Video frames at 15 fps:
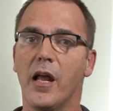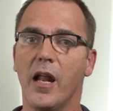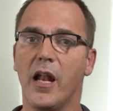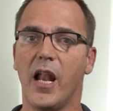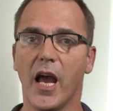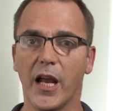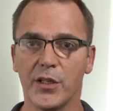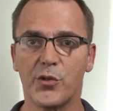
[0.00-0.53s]

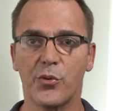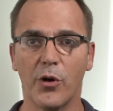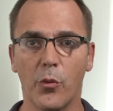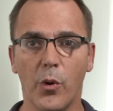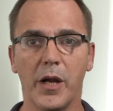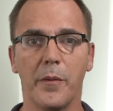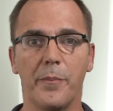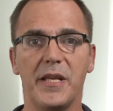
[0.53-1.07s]
Lines were
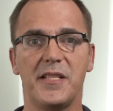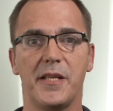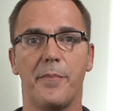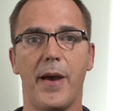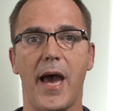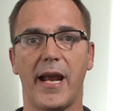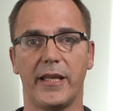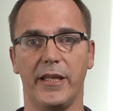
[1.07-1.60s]
very busy
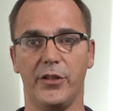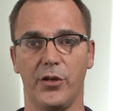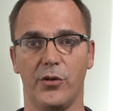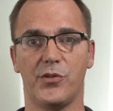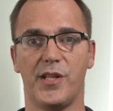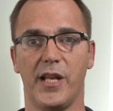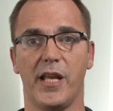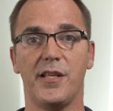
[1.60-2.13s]
back in
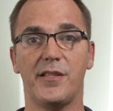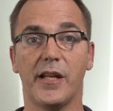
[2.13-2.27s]
those days,